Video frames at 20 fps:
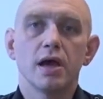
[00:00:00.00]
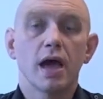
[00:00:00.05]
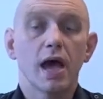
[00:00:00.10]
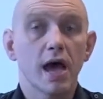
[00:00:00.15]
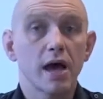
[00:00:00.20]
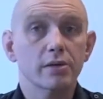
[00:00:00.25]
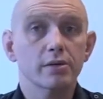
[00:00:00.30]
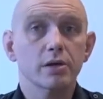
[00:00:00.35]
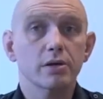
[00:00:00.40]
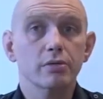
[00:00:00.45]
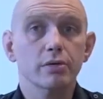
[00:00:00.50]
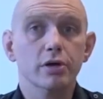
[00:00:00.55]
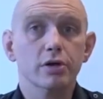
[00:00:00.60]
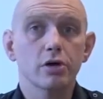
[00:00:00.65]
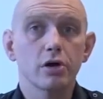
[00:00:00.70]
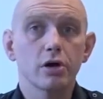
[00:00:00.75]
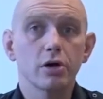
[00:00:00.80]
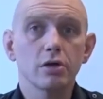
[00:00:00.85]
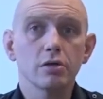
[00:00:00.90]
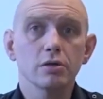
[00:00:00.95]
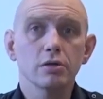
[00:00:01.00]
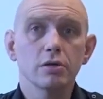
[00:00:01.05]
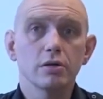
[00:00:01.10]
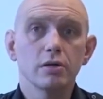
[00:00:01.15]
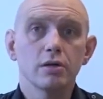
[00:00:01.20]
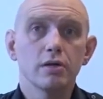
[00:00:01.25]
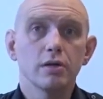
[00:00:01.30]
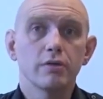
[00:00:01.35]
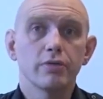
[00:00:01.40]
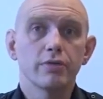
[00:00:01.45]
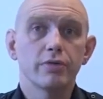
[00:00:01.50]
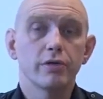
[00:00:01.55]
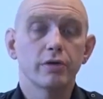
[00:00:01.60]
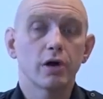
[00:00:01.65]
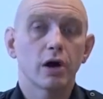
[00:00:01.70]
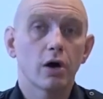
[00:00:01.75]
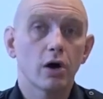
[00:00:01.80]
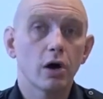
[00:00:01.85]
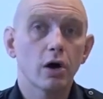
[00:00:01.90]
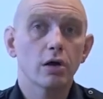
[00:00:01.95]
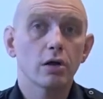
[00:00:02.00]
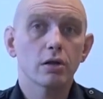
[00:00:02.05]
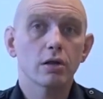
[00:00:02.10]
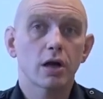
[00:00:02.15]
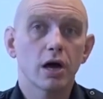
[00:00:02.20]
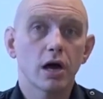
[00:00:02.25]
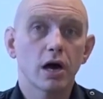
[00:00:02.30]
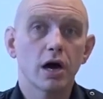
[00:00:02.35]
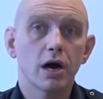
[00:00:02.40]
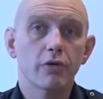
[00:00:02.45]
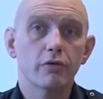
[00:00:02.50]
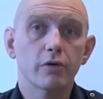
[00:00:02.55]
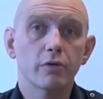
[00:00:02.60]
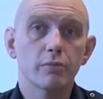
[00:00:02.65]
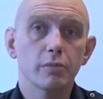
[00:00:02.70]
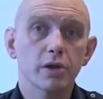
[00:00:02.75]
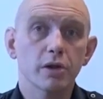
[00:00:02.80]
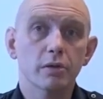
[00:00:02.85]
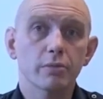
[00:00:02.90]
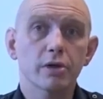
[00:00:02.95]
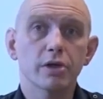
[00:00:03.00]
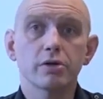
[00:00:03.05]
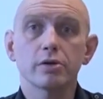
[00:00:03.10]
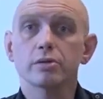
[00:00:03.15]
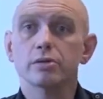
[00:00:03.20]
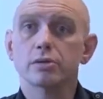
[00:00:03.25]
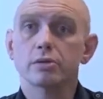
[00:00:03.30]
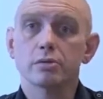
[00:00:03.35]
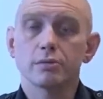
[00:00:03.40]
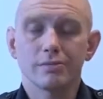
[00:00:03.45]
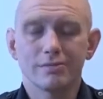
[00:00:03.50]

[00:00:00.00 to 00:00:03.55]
As I recall, they're all 100 milliliters,